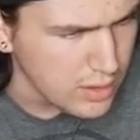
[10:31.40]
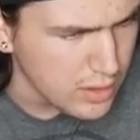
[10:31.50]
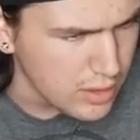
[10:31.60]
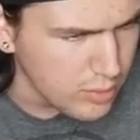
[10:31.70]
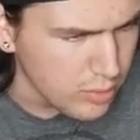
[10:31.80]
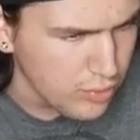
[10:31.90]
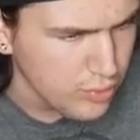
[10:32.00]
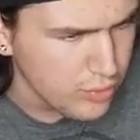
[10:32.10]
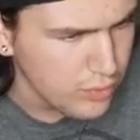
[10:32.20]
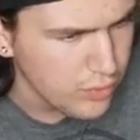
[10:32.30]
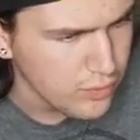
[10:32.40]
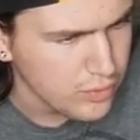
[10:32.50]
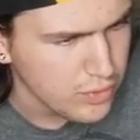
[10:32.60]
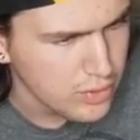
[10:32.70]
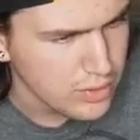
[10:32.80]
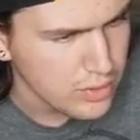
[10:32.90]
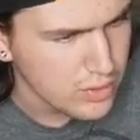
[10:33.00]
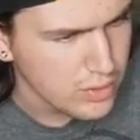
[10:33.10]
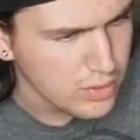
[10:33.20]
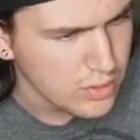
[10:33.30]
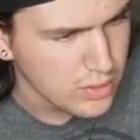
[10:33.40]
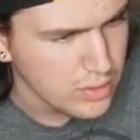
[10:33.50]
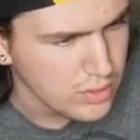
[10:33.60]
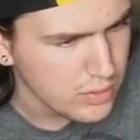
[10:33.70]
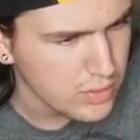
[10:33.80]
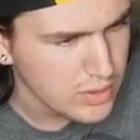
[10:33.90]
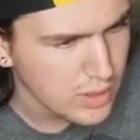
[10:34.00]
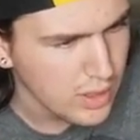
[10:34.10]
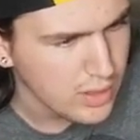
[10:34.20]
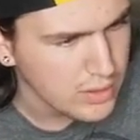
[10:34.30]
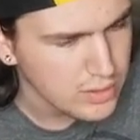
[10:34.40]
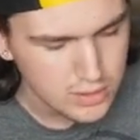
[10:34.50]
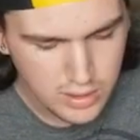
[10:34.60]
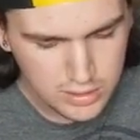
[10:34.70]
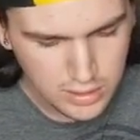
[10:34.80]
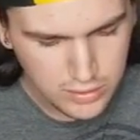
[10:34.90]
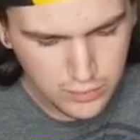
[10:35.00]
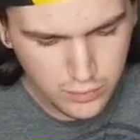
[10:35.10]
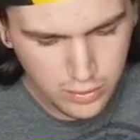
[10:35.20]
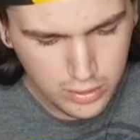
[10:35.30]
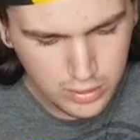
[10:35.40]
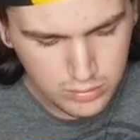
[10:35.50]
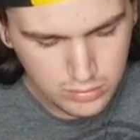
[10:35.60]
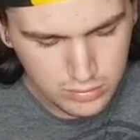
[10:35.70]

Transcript: Improved unitized net and frame,